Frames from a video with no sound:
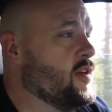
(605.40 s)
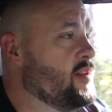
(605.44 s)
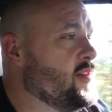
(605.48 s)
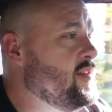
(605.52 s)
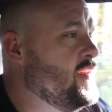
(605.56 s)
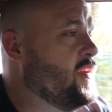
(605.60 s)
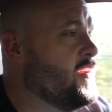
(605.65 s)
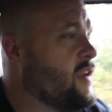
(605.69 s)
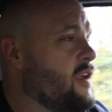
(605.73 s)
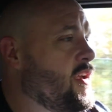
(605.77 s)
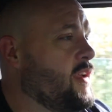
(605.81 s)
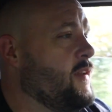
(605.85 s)

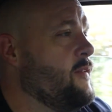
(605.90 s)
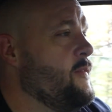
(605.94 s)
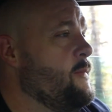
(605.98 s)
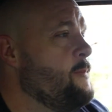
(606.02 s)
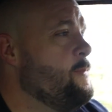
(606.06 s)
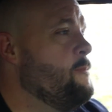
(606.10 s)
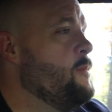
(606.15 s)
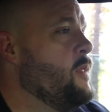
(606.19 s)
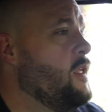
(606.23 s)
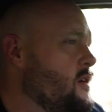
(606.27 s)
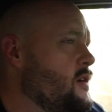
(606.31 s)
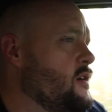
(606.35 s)
Kentucky.
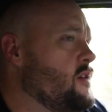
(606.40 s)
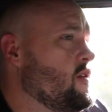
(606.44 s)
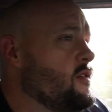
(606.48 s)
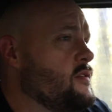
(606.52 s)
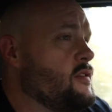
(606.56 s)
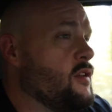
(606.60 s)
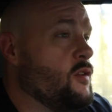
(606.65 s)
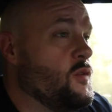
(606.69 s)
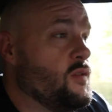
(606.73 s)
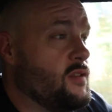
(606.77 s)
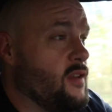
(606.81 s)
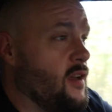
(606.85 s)

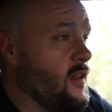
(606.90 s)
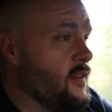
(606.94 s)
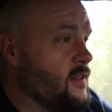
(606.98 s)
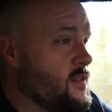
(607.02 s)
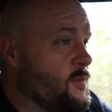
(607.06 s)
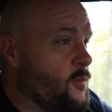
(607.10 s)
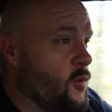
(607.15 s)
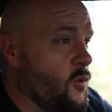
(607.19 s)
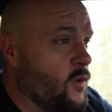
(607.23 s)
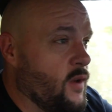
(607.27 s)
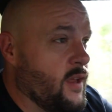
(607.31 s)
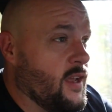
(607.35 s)
So you saw
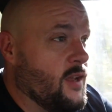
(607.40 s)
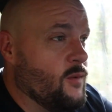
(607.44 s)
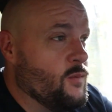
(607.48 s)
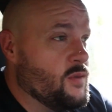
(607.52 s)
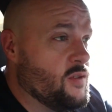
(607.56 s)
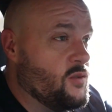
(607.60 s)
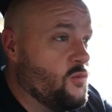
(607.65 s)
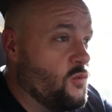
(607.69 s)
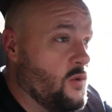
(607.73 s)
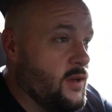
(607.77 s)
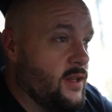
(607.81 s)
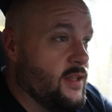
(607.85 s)
this morning, it
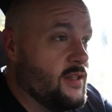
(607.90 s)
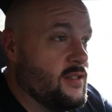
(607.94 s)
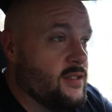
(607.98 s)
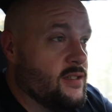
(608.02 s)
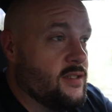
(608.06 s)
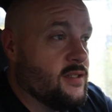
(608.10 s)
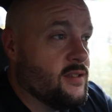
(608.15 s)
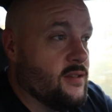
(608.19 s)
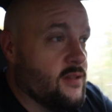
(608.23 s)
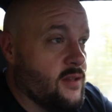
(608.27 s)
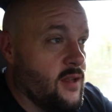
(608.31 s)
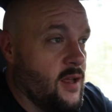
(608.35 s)
was really
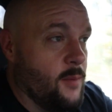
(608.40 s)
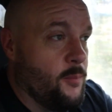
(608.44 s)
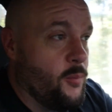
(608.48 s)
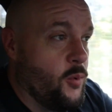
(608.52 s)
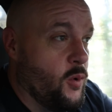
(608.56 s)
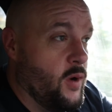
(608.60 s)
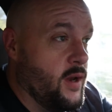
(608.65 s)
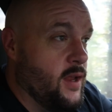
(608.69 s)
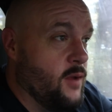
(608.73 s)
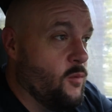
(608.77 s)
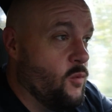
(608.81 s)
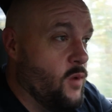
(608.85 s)
just a
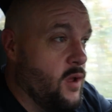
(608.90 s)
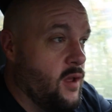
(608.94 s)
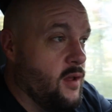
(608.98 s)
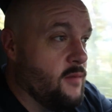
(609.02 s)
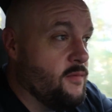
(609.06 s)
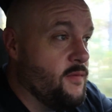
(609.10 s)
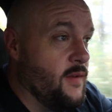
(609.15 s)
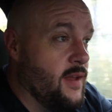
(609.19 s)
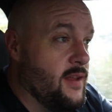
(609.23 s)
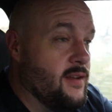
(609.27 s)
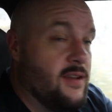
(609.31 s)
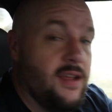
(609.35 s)
pretty
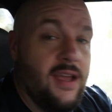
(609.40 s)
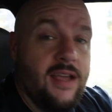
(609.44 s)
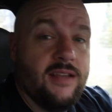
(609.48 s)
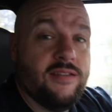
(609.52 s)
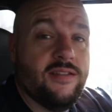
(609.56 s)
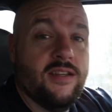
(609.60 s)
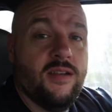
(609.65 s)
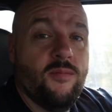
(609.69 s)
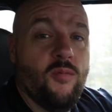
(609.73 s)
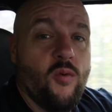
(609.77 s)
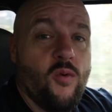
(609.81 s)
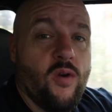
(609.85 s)

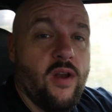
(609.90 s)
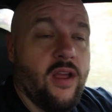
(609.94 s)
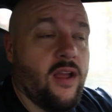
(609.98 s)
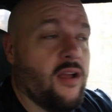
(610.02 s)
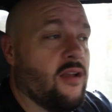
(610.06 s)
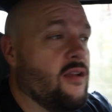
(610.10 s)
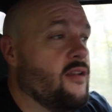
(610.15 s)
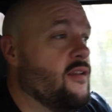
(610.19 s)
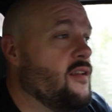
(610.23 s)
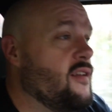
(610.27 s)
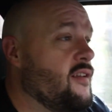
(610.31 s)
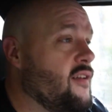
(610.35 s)
fantastic
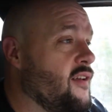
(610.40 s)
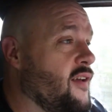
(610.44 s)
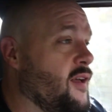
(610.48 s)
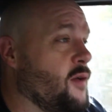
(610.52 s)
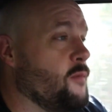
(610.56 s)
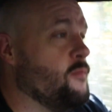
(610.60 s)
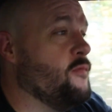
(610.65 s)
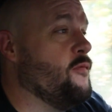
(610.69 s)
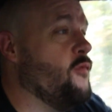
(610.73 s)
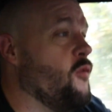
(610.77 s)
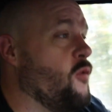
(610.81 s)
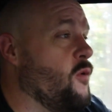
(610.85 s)
morning
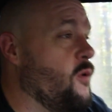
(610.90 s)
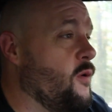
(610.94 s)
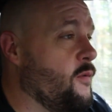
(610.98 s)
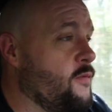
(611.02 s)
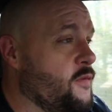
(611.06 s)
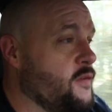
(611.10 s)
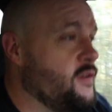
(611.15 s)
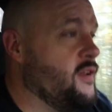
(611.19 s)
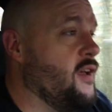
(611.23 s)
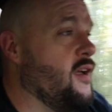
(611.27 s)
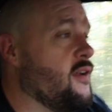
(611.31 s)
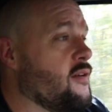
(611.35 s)
for
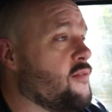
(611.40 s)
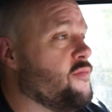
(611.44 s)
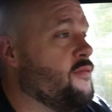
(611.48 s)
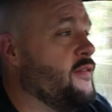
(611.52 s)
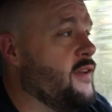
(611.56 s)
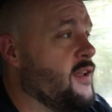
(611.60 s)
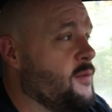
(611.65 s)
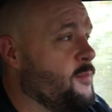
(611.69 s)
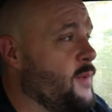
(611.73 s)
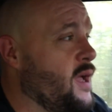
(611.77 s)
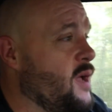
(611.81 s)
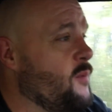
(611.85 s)

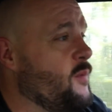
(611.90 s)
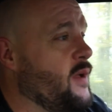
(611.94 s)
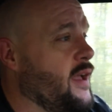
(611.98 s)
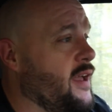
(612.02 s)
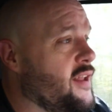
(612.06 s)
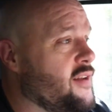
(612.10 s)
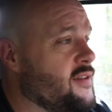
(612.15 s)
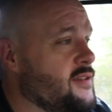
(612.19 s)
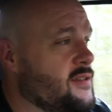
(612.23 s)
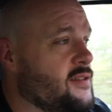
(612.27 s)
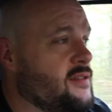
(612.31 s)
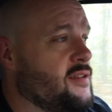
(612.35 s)
photography in my
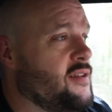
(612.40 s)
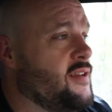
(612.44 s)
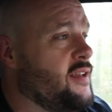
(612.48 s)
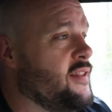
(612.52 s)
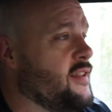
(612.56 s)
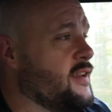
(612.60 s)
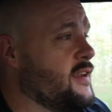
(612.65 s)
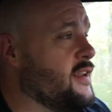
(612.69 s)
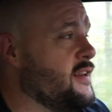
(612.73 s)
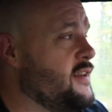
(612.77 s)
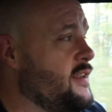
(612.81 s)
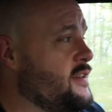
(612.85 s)
mind,
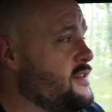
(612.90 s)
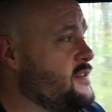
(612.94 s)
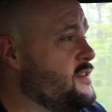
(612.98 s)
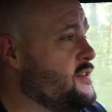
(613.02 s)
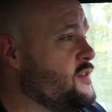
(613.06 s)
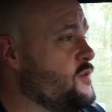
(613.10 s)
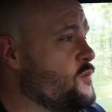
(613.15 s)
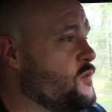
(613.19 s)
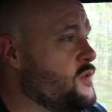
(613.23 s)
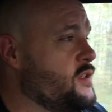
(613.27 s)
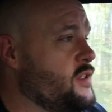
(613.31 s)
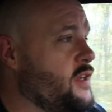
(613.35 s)
and the
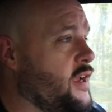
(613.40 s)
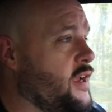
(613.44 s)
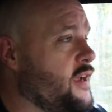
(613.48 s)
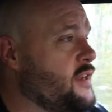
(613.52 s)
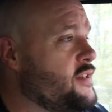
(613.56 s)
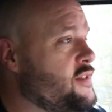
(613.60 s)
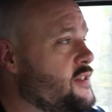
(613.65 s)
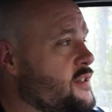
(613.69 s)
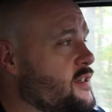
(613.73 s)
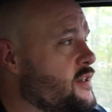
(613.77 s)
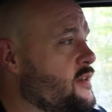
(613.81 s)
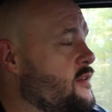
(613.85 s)
conditions were
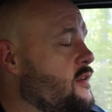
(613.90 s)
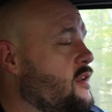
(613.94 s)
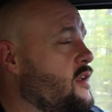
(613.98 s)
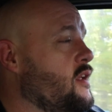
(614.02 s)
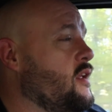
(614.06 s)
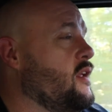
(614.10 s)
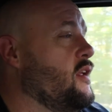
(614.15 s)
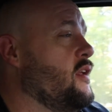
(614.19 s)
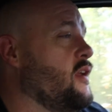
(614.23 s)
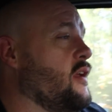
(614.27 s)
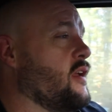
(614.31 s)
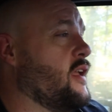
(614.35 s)
changing,
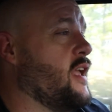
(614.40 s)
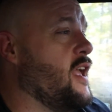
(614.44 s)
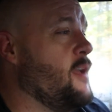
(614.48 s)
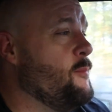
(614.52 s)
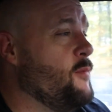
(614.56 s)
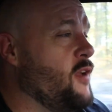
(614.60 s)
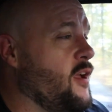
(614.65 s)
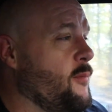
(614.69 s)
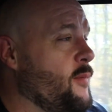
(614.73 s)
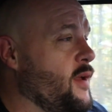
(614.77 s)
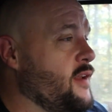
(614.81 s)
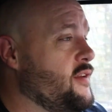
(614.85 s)
kept
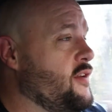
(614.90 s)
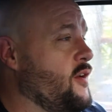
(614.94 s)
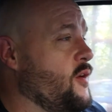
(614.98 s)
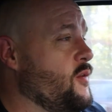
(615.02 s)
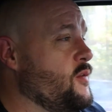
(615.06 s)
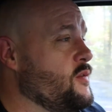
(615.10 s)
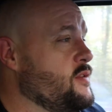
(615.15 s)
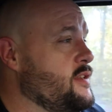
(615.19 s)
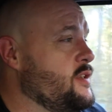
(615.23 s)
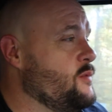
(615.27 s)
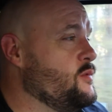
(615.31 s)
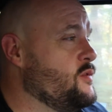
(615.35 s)
me on my
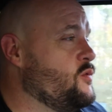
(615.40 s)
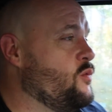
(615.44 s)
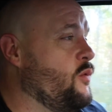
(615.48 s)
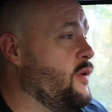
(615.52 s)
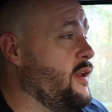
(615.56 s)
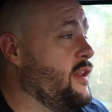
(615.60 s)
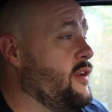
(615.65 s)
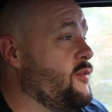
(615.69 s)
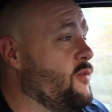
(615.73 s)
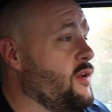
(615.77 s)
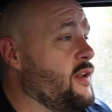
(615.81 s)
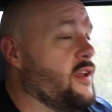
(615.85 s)
toes. It was
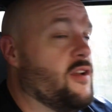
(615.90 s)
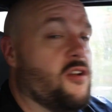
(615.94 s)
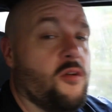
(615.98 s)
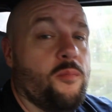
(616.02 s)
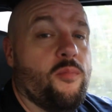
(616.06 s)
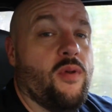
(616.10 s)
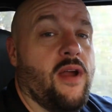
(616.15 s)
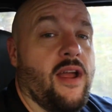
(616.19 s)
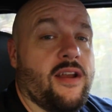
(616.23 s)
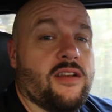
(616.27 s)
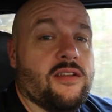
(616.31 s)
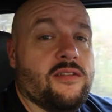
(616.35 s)
really
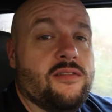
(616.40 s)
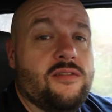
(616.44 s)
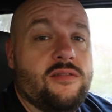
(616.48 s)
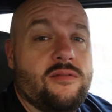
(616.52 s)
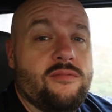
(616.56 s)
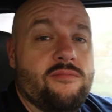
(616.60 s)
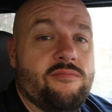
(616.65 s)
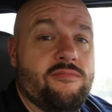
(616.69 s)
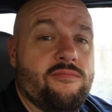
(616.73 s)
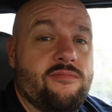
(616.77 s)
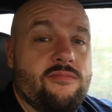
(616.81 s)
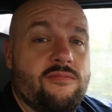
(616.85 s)
good practice
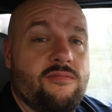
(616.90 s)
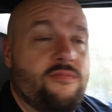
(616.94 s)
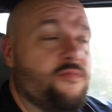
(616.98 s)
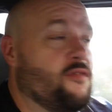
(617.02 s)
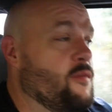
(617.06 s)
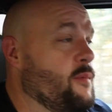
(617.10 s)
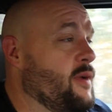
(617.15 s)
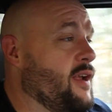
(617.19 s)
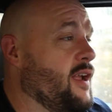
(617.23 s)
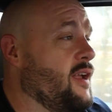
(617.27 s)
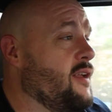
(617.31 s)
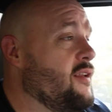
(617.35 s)

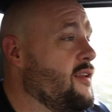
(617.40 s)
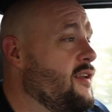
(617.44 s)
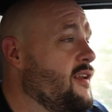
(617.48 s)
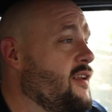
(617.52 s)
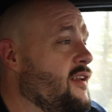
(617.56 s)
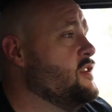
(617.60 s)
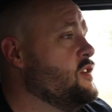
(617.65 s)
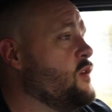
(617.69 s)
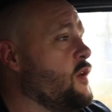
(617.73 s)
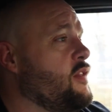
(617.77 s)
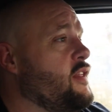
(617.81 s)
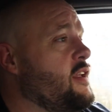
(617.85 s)
for me.
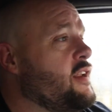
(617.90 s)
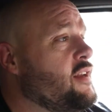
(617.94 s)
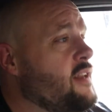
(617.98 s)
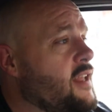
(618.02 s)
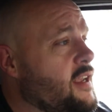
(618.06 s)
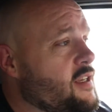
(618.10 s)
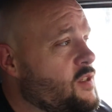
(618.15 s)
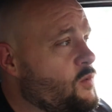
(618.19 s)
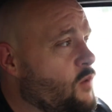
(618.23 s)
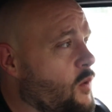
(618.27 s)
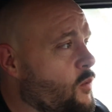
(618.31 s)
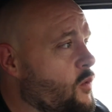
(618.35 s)
So I think
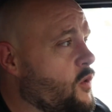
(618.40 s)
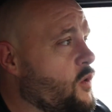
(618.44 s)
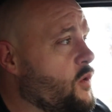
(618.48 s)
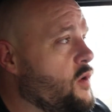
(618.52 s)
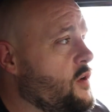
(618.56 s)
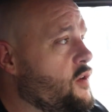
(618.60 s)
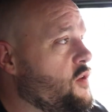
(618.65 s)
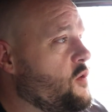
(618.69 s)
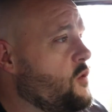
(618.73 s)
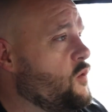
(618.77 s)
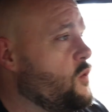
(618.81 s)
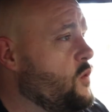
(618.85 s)
next what we're
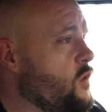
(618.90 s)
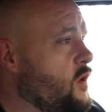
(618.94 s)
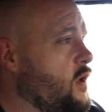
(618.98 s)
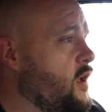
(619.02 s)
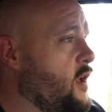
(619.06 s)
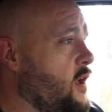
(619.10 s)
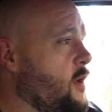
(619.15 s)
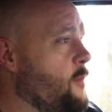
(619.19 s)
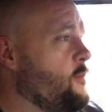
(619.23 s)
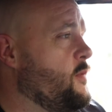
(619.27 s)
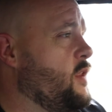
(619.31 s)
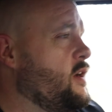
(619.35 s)
going to do,
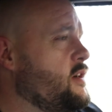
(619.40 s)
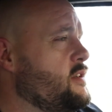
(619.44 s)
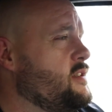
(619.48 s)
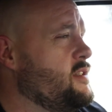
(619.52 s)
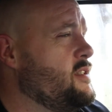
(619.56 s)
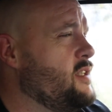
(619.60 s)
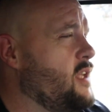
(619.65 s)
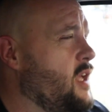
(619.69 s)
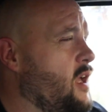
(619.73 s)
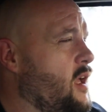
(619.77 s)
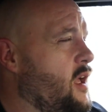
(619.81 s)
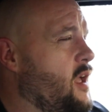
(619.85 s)

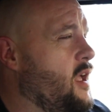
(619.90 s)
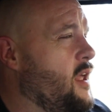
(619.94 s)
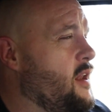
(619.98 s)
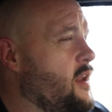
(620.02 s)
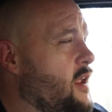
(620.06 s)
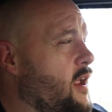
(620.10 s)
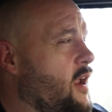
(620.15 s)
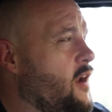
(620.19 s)
there's an